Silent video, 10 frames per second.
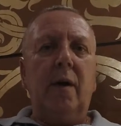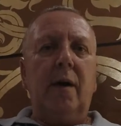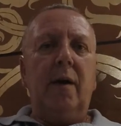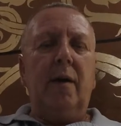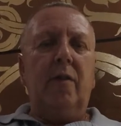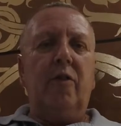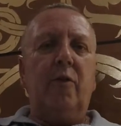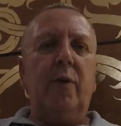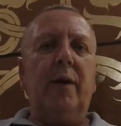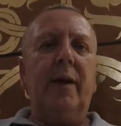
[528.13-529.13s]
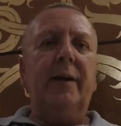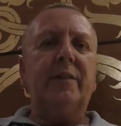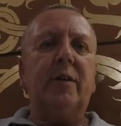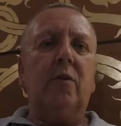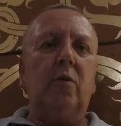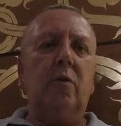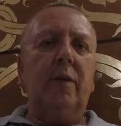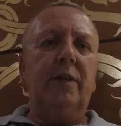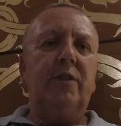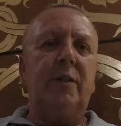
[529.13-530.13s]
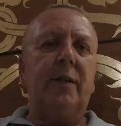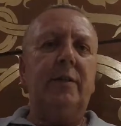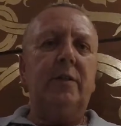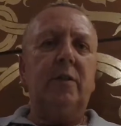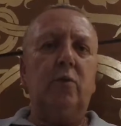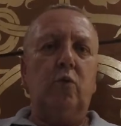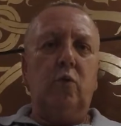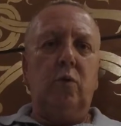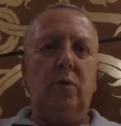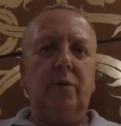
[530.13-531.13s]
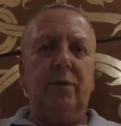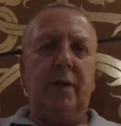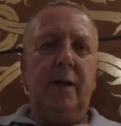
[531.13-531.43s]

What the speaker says: and 3 days ago they changed the rules,